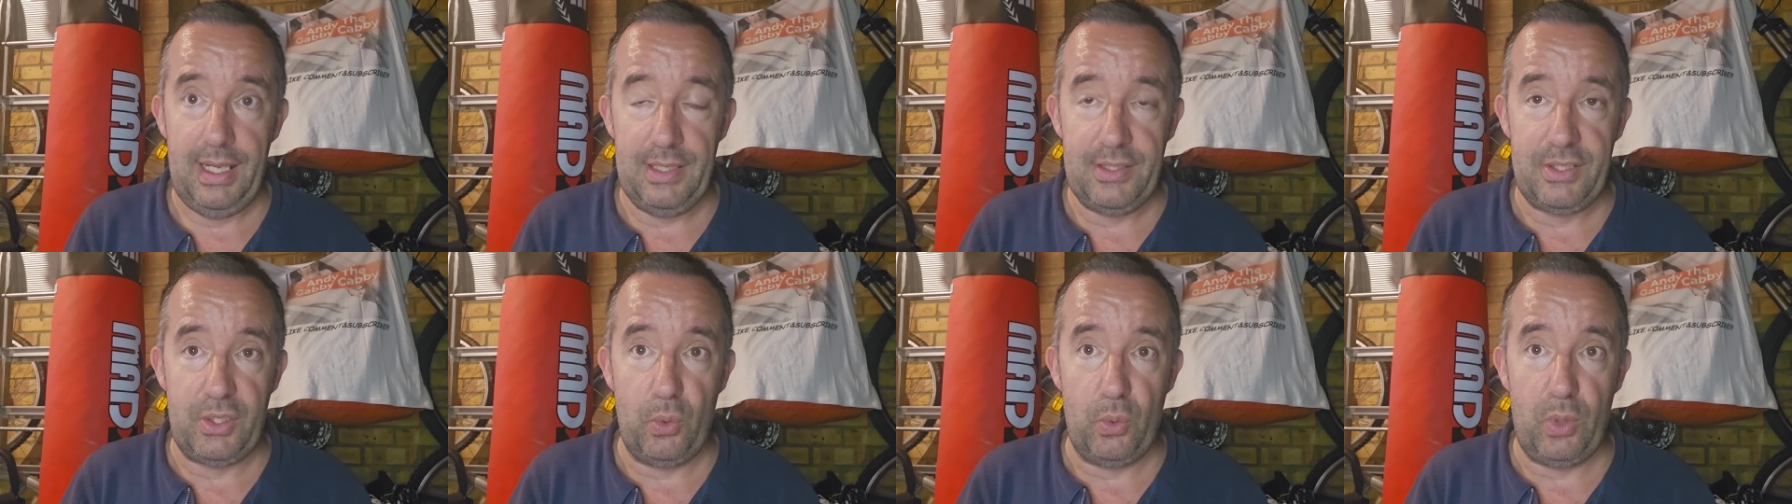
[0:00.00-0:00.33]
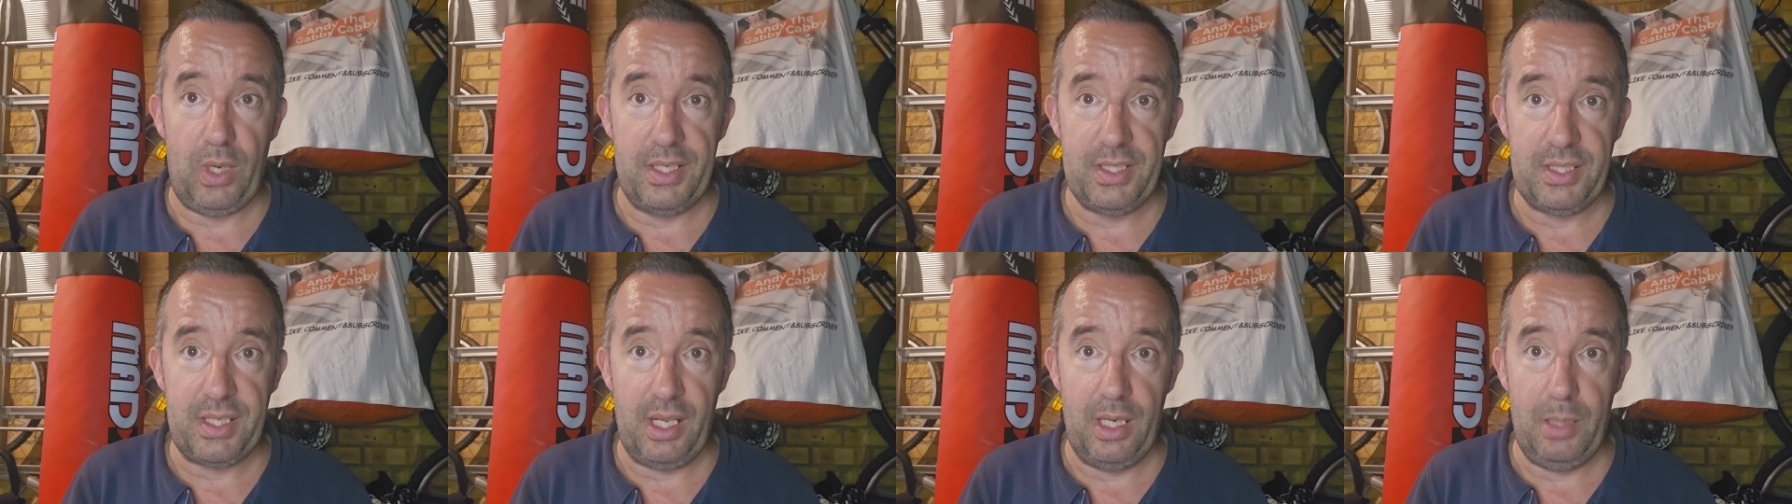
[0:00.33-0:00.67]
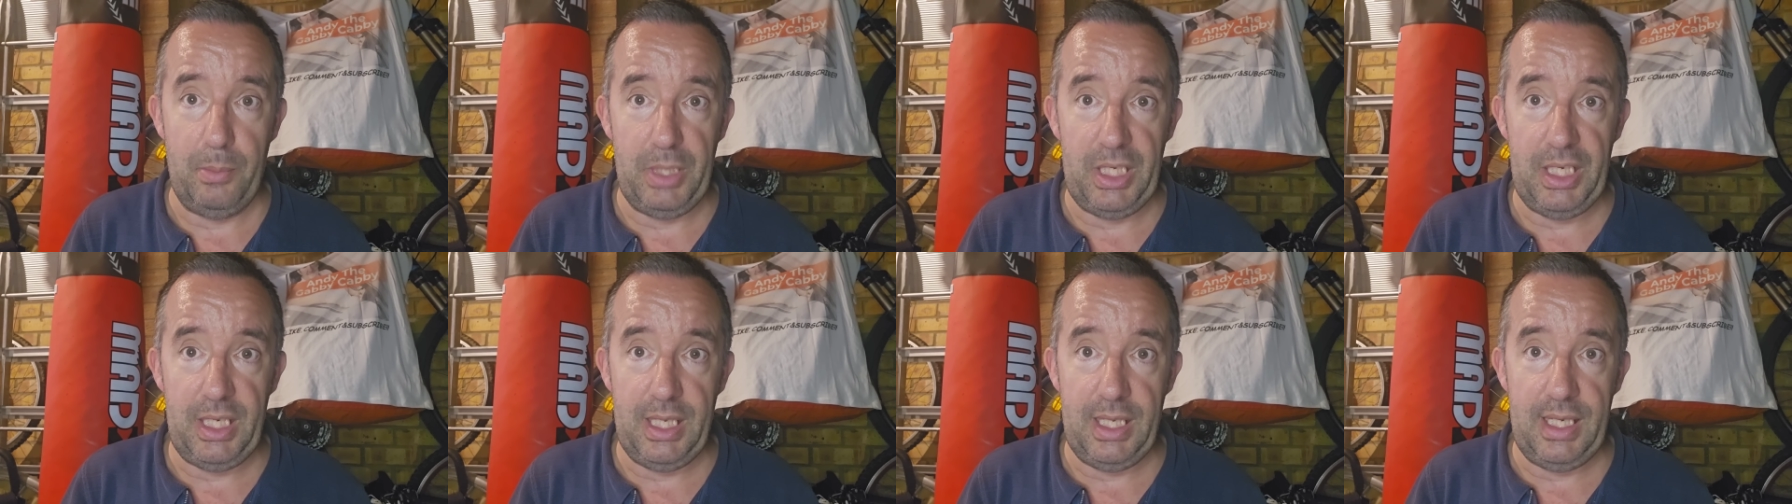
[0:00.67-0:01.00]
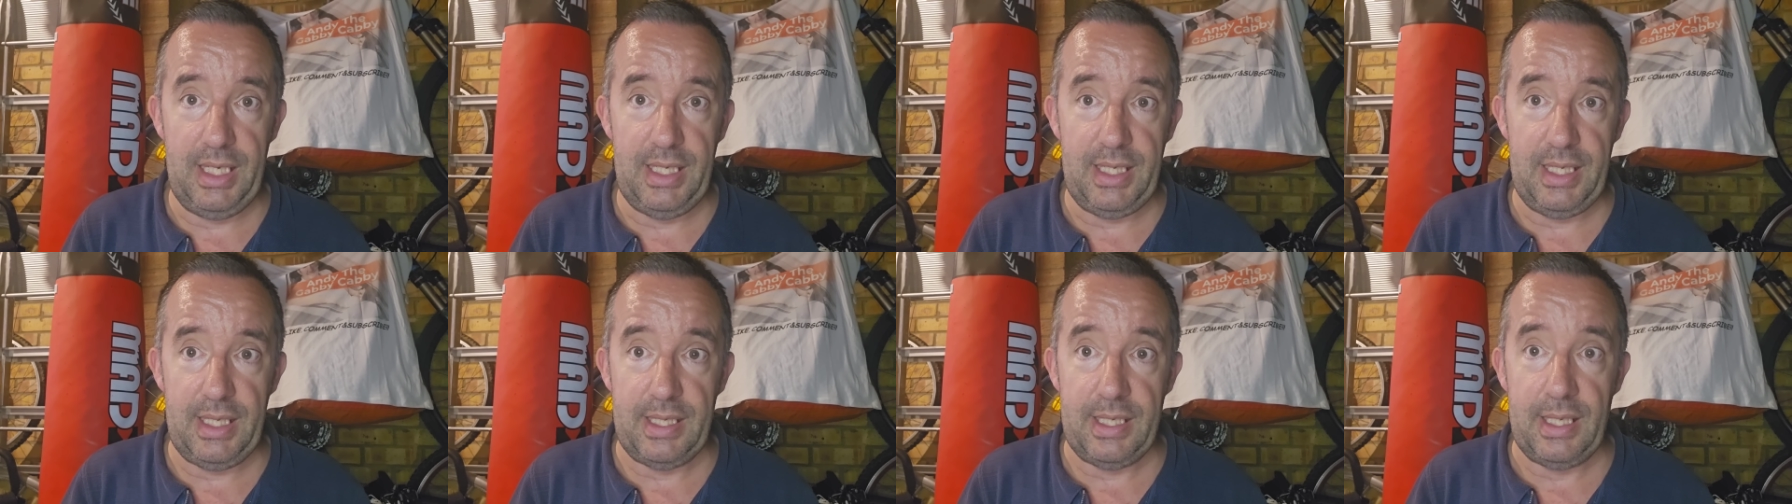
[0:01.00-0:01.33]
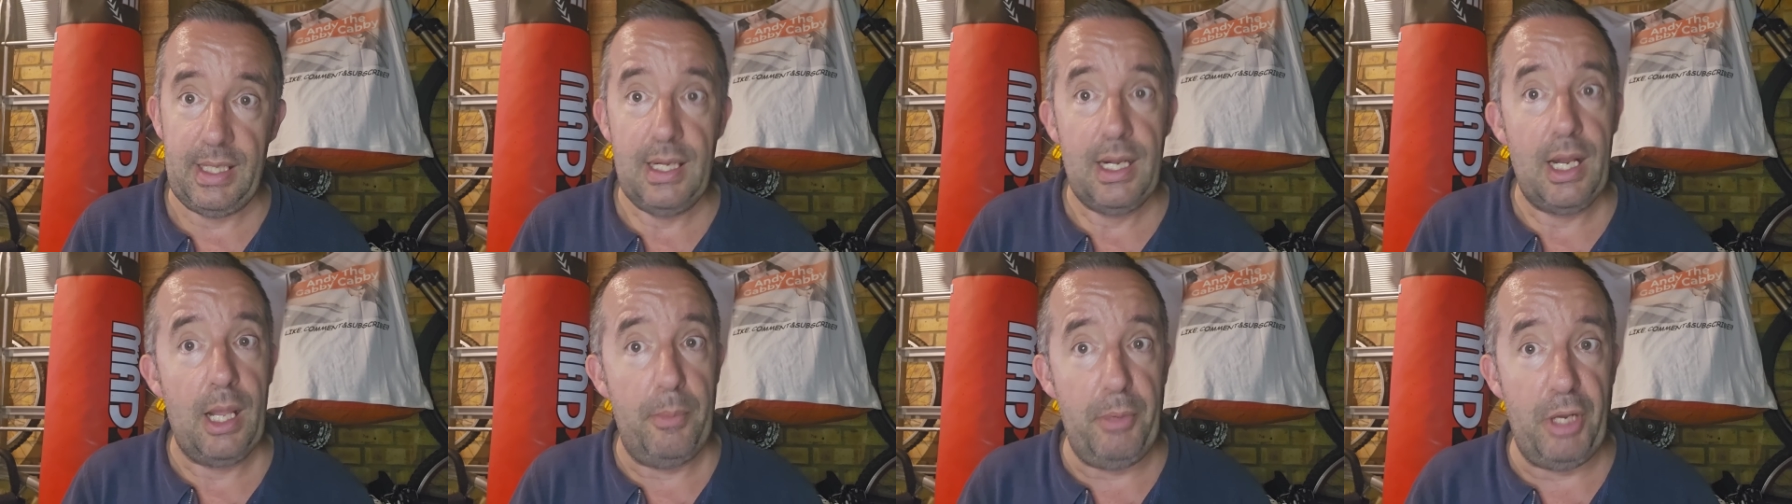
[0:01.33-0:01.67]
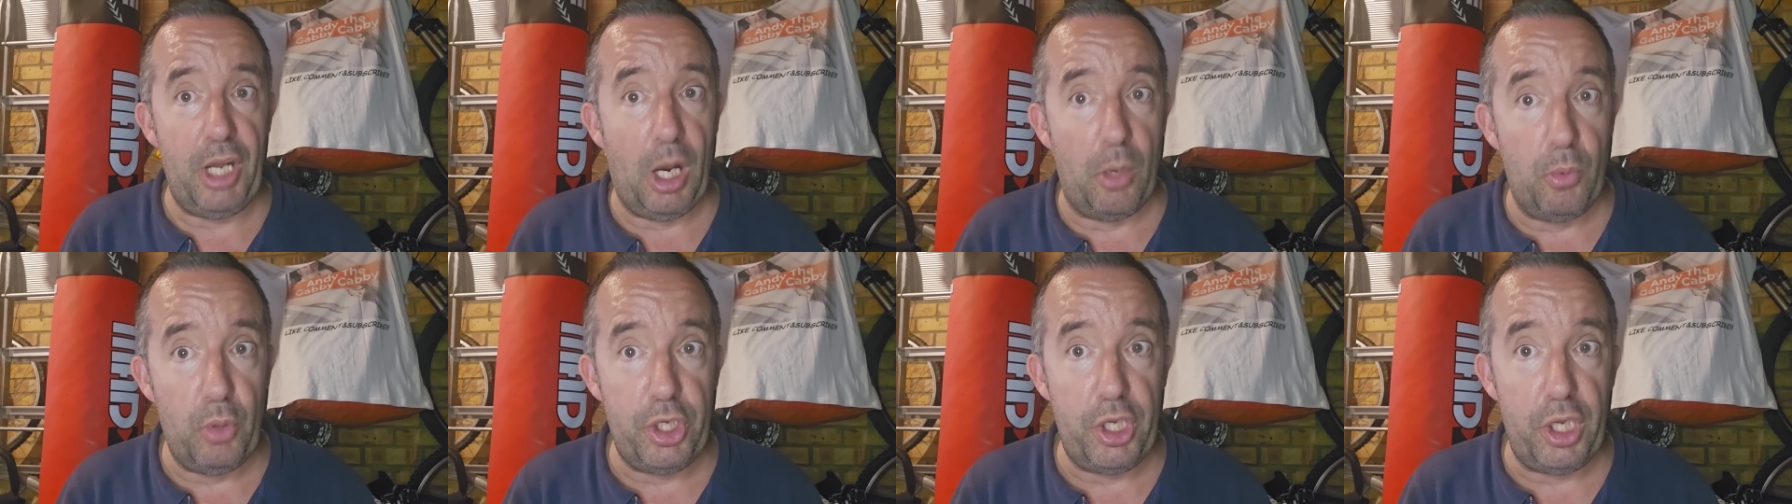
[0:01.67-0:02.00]
it's always going to be needed. Let
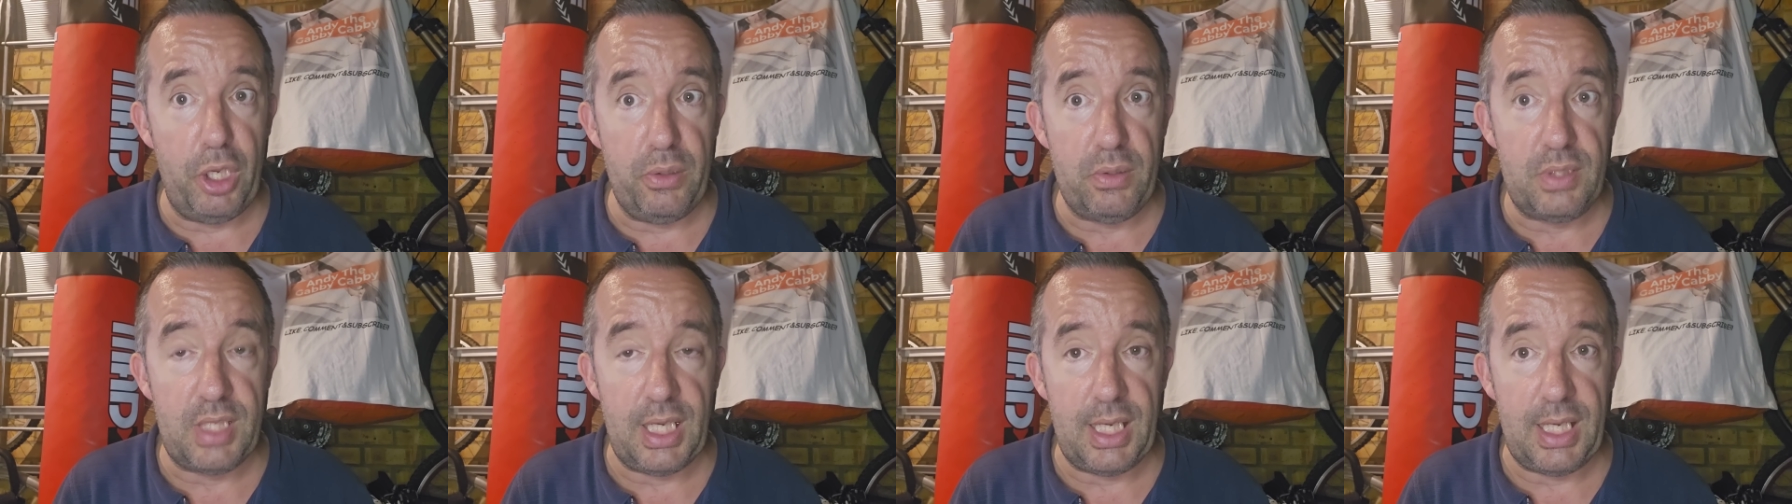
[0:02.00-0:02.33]
me know what you